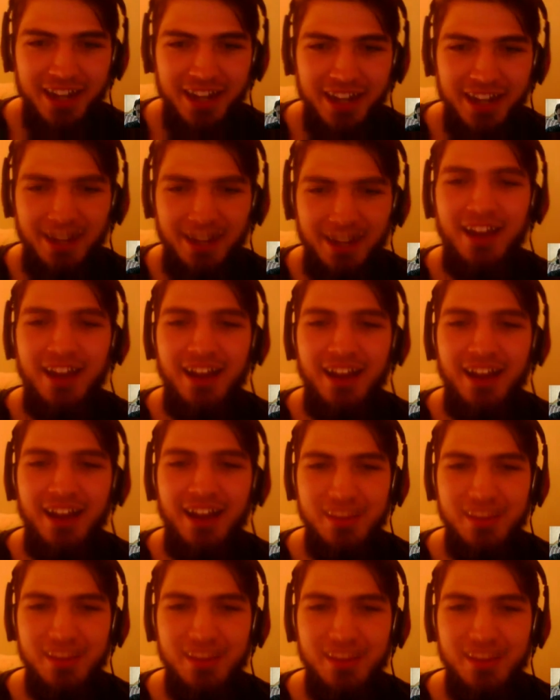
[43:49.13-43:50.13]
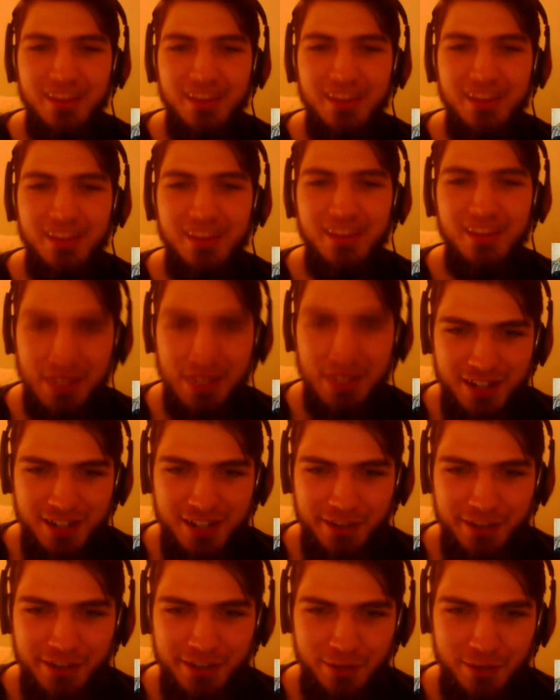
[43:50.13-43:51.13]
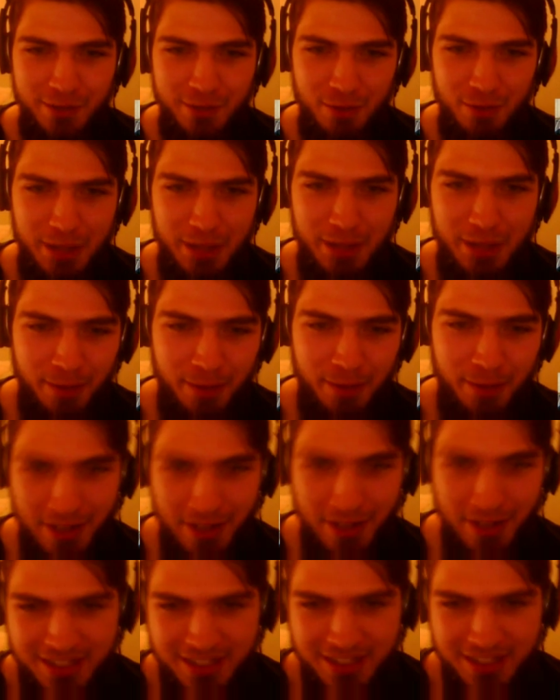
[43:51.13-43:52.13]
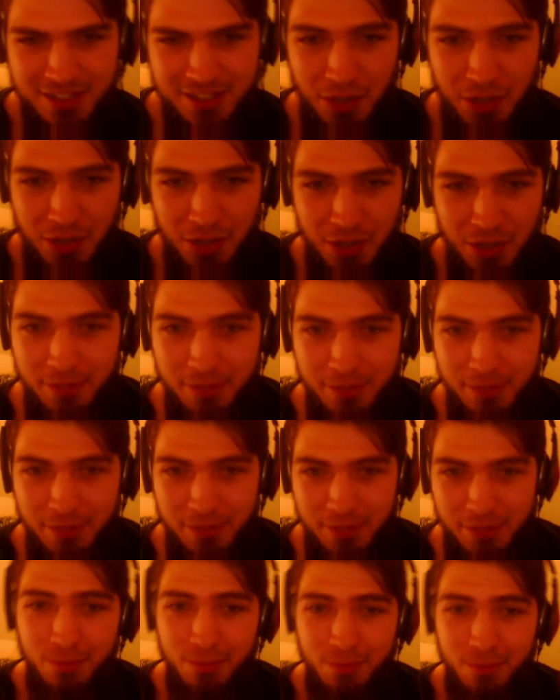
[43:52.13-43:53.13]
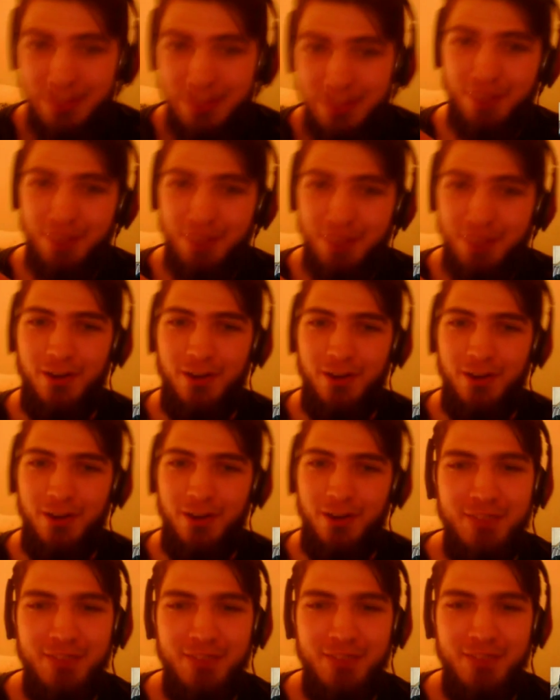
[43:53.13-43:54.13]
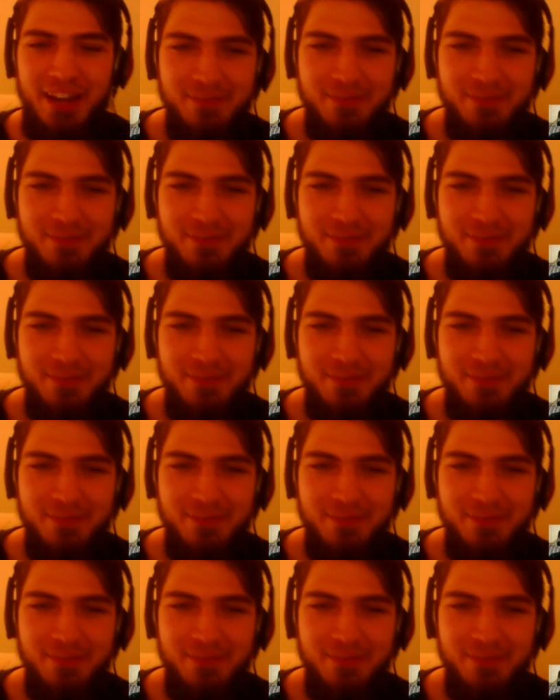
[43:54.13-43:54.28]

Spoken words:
not the best knowledge of European politics, so I could be completely wrong on all of that.